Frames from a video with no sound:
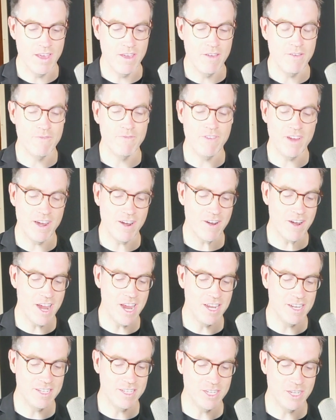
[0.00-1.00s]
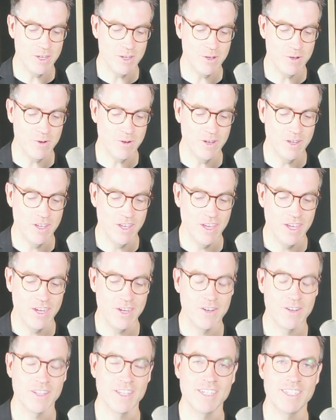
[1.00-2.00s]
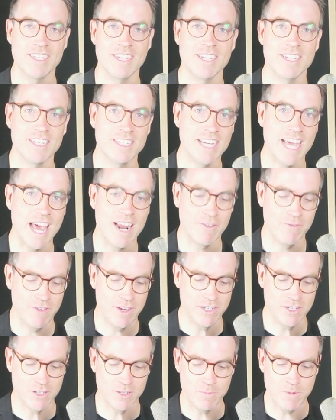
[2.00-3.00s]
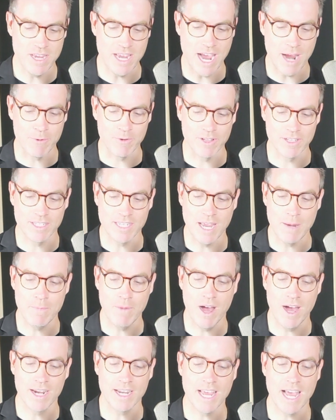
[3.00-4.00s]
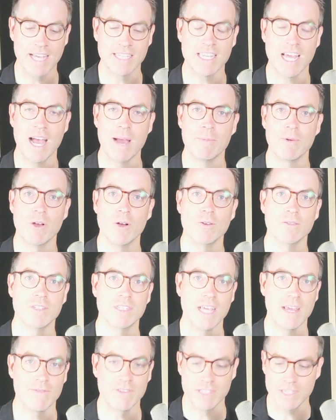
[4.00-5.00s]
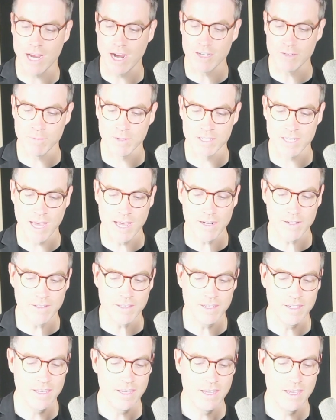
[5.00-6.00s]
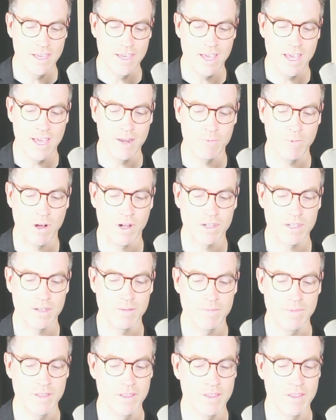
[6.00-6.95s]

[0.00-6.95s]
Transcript: veer into. You're listening to Chattel Fixtures PEI Real Estate Podcast. I'm your host, David Cyrus MacDonald, and welcome